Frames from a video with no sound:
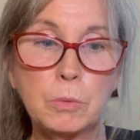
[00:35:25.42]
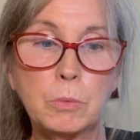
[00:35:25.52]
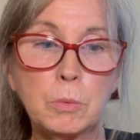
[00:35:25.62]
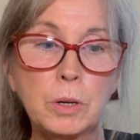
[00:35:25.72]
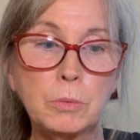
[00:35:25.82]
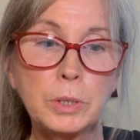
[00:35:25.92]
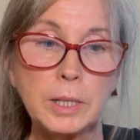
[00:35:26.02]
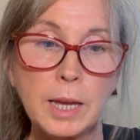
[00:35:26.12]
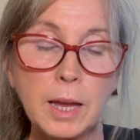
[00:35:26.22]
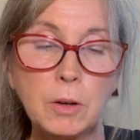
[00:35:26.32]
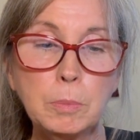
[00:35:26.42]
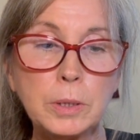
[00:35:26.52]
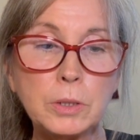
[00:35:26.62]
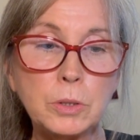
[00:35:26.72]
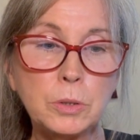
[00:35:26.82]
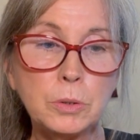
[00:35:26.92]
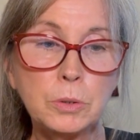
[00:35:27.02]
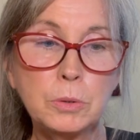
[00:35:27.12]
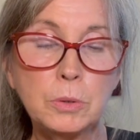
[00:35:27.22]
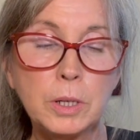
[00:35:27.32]
we're really helping
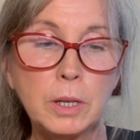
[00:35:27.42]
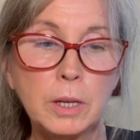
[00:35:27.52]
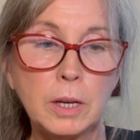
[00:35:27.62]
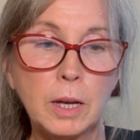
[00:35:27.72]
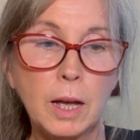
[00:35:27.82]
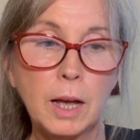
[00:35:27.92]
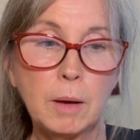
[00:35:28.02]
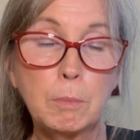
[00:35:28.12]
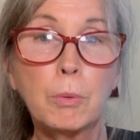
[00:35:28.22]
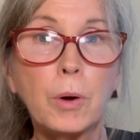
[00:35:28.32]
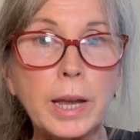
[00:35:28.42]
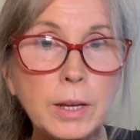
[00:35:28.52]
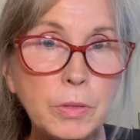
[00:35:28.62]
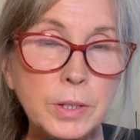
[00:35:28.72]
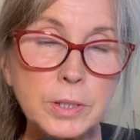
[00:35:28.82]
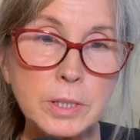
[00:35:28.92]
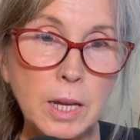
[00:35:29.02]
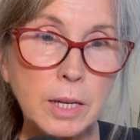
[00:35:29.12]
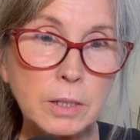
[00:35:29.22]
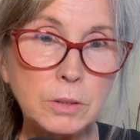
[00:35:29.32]
to break this
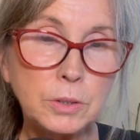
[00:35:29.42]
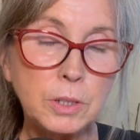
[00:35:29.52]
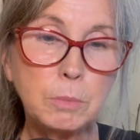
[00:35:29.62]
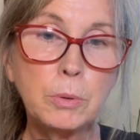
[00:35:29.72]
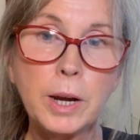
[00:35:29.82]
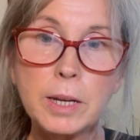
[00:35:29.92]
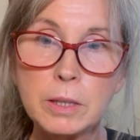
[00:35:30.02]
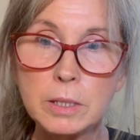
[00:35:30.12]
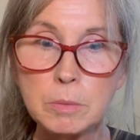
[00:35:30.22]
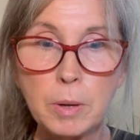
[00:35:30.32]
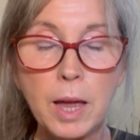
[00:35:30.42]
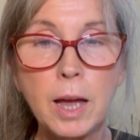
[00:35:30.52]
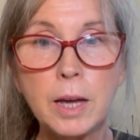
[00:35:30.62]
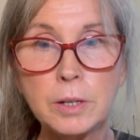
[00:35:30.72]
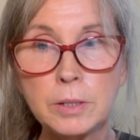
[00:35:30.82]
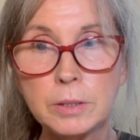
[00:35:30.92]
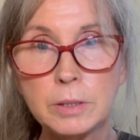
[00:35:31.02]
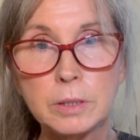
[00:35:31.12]
cycle, to break this pattern,